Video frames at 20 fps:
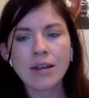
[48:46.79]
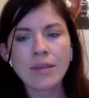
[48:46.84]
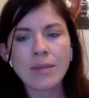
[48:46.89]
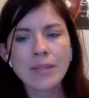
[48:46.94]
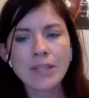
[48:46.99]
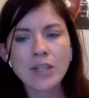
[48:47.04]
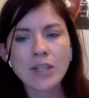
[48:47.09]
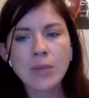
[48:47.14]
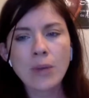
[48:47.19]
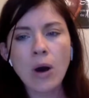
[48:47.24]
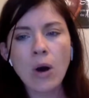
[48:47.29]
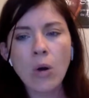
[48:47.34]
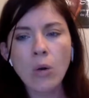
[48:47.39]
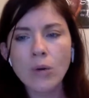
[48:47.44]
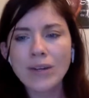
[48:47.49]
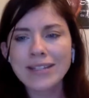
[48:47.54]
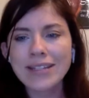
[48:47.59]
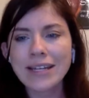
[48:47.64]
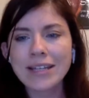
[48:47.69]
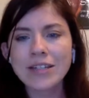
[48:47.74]
The bishop
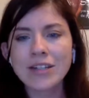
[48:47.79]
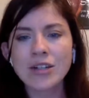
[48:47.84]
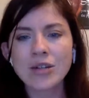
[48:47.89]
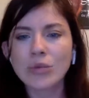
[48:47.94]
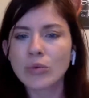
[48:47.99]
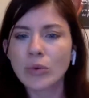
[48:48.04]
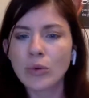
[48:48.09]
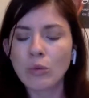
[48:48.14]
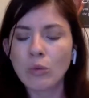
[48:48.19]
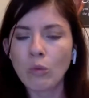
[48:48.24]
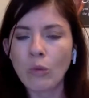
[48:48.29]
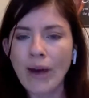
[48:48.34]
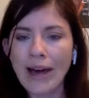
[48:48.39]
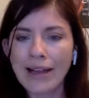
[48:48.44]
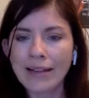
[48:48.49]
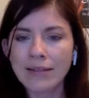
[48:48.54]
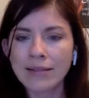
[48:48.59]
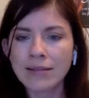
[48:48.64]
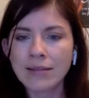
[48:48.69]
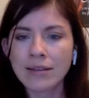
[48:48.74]
always entered a room
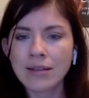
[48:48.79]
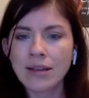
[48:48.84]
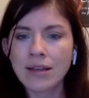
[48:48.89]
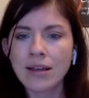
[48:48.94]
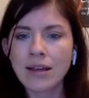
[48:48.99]
well,